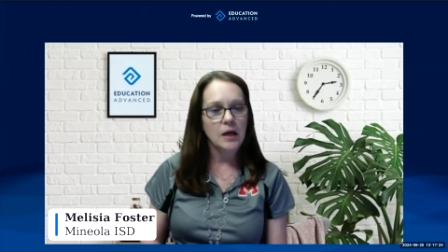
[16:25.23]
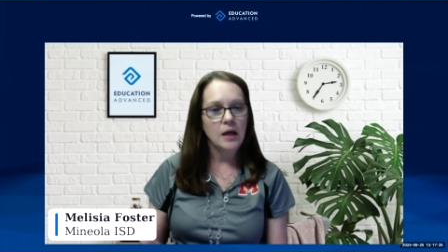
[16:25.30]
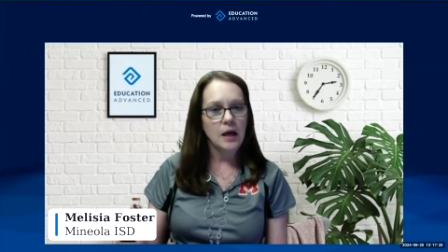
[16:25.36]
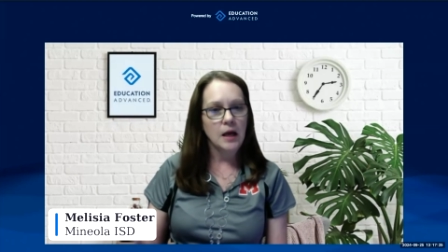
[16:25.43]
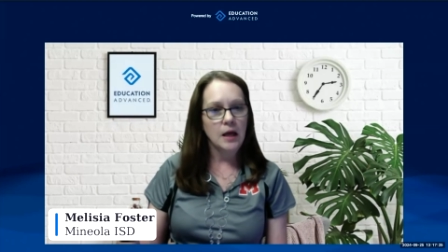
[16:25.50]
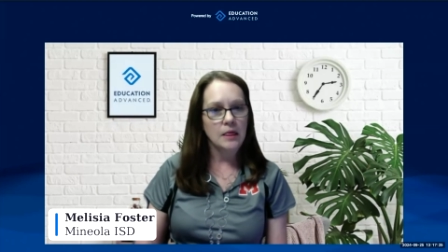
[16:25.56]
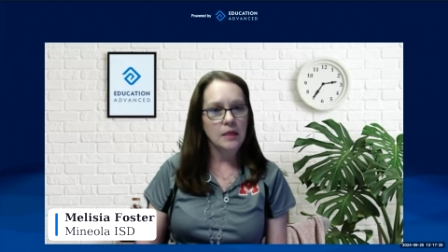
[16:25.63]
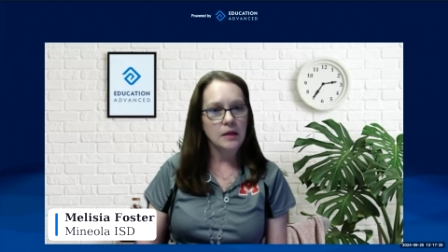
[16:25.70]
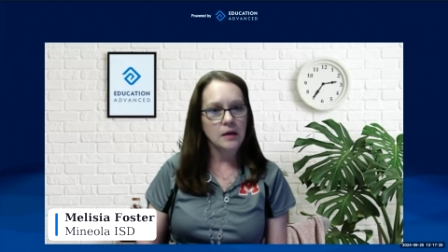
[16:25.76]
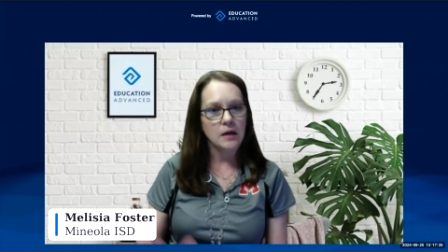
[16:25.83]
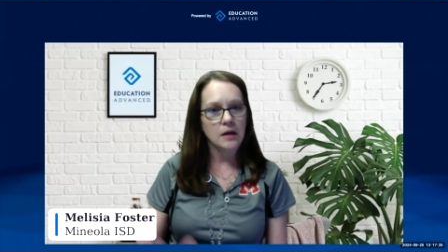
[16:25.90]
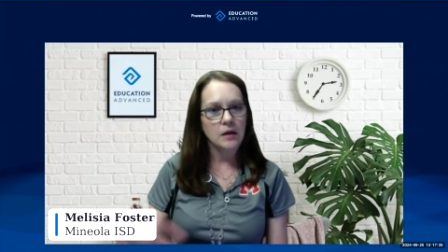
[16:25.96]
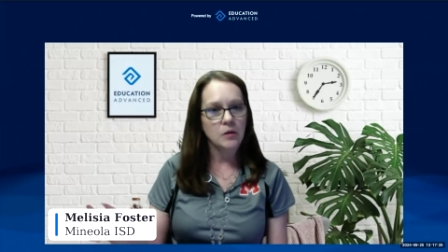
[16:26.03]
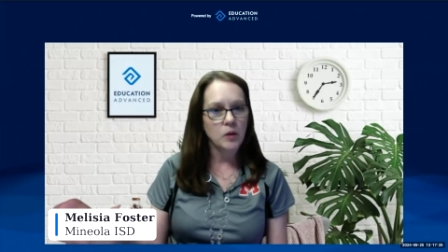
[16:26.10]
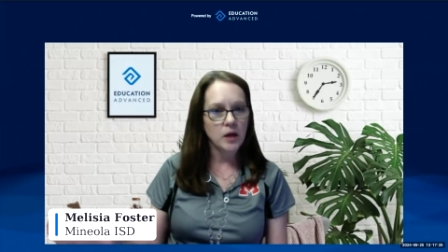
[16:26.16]
And
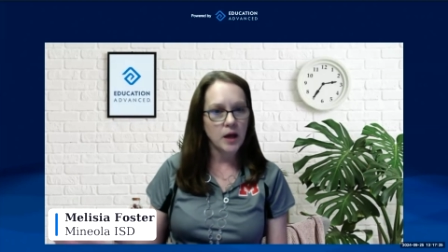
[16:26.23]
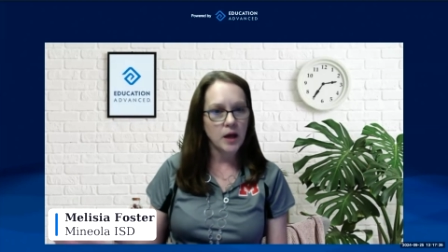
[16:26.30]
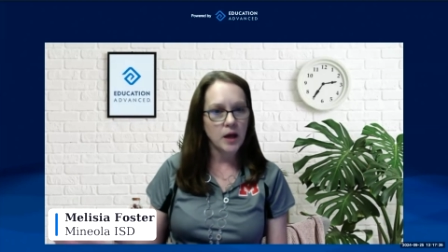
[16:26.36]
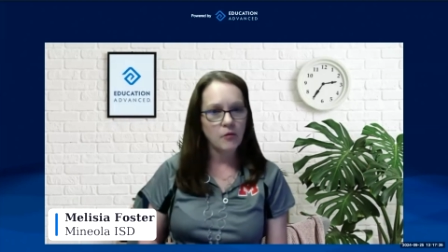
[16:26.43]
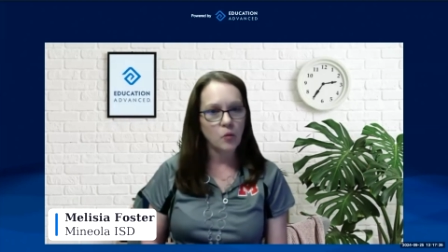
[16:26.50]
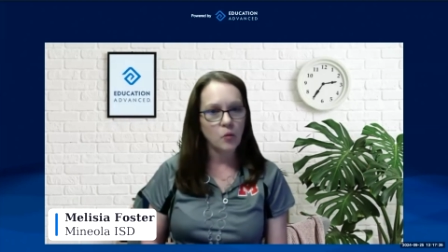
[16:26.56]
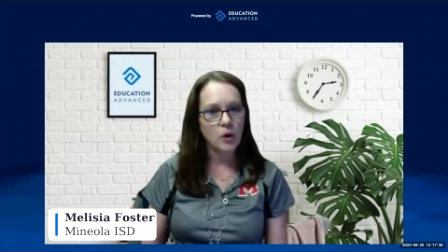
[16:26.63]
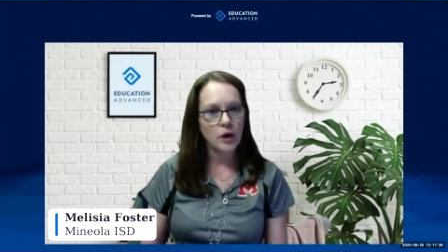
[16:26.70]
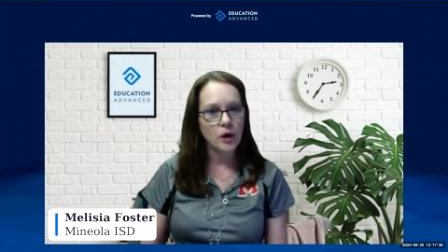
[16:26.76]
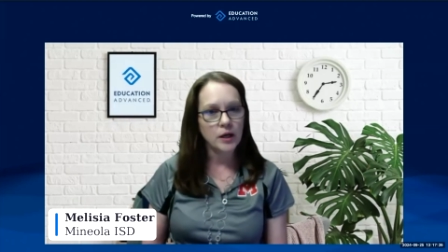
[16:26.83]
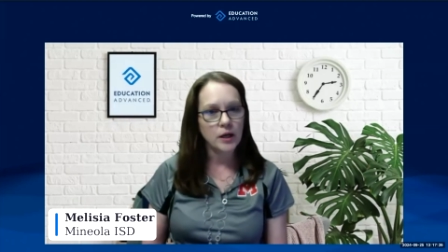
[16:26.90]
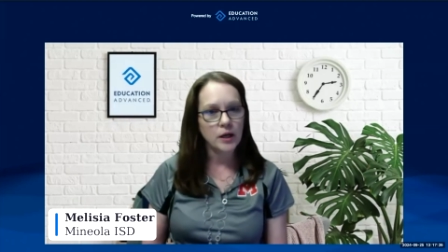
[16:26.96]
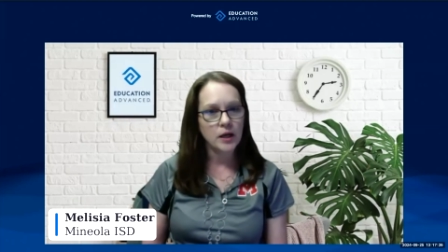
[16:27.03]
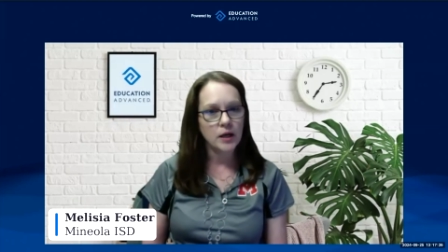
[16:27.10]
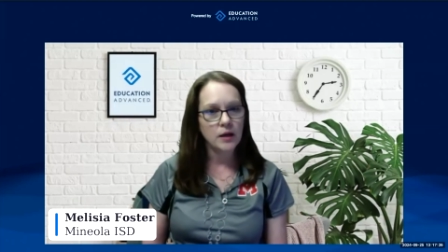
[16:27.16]
then we have one
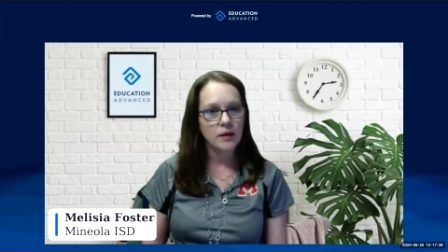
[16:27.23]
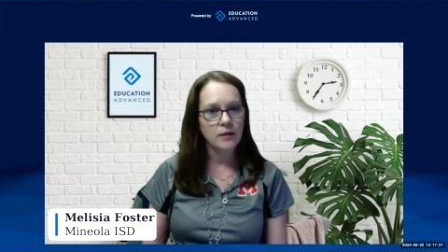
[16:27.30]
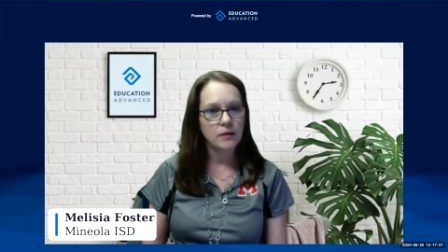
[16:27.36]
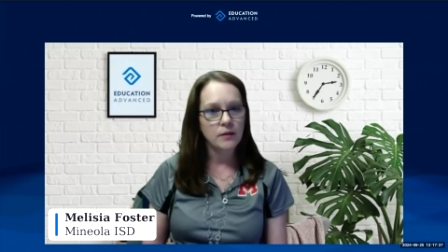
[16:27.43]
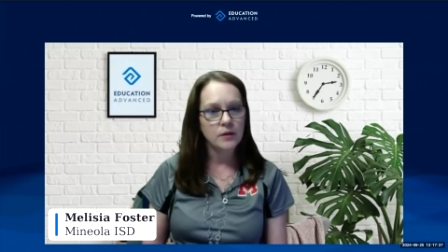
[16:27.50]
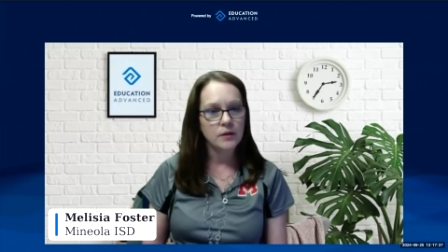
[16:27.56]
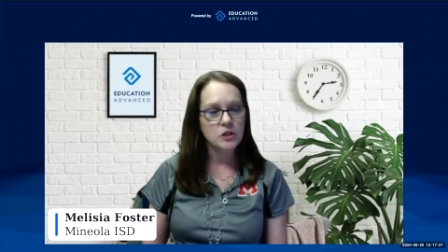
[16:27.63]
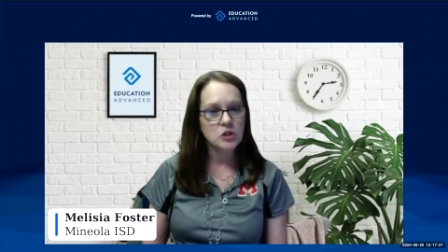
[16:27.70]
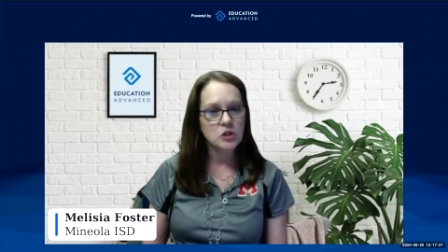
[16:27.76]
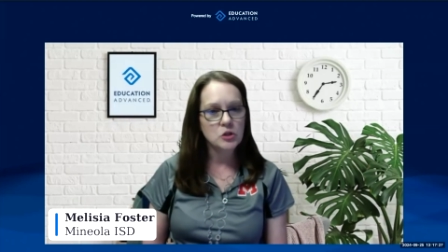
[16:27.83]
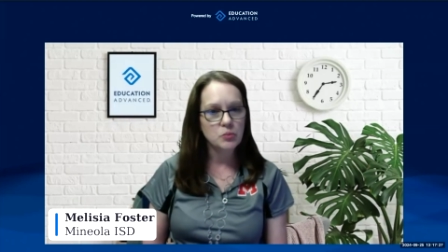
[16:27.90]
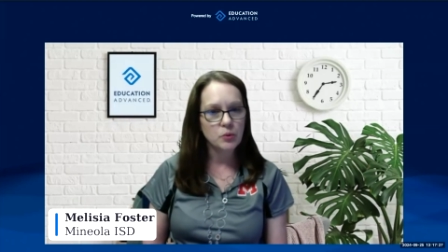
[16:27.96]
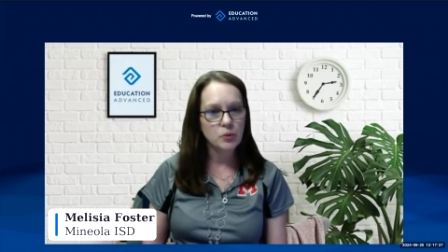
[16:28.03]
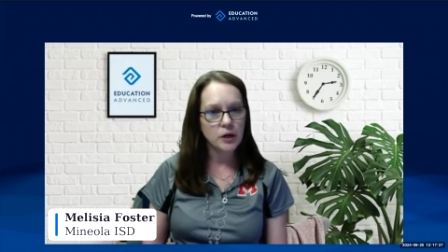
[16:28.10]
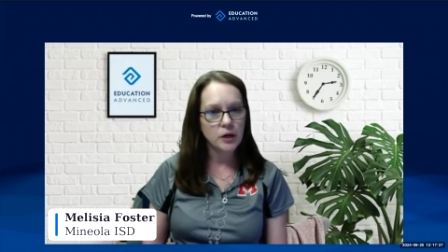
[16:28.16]
in the
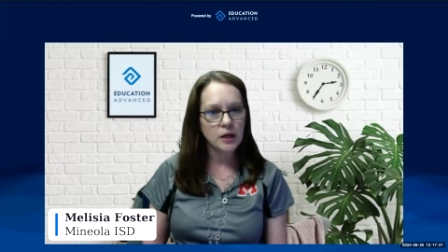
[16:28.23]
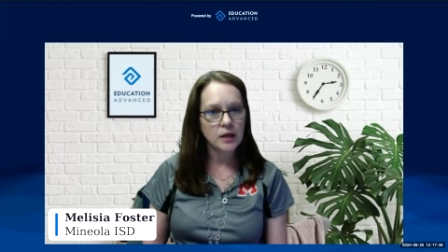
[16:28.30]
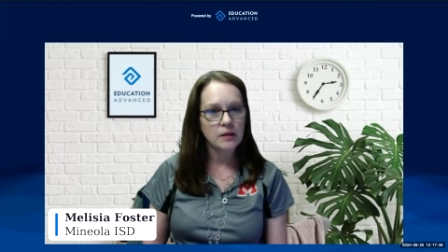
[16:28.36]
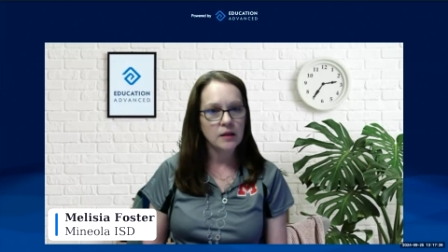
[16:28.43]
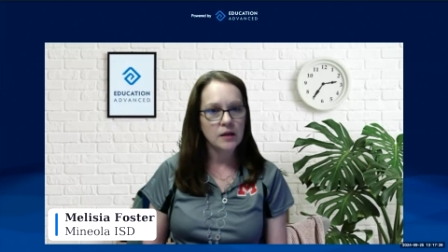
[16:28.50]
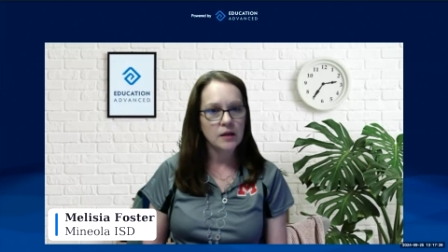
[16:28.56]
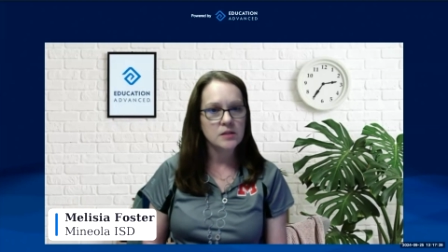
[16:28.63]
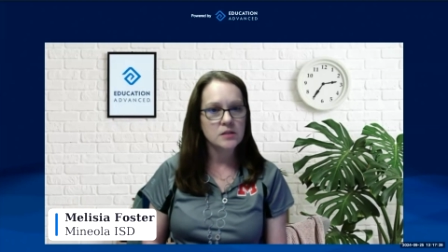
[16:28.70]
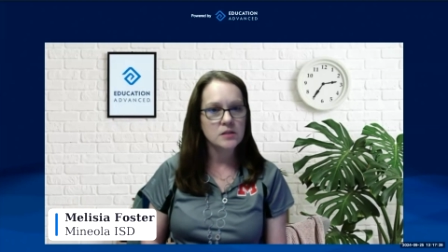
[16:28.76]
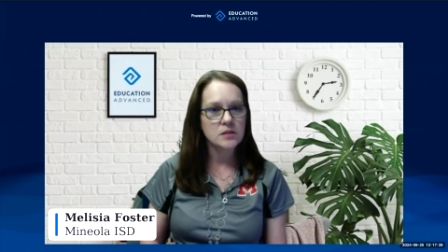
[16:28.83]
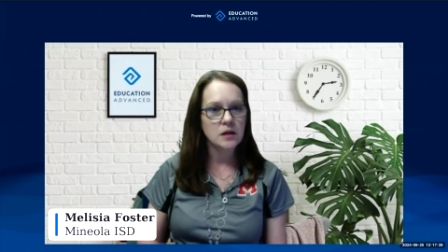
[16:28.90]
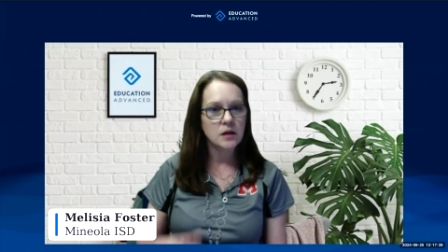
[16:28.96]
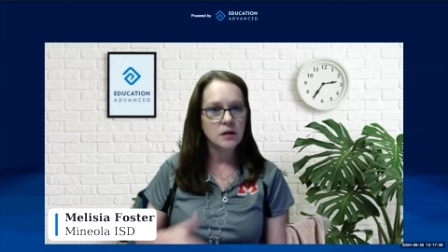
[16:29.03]
spring that's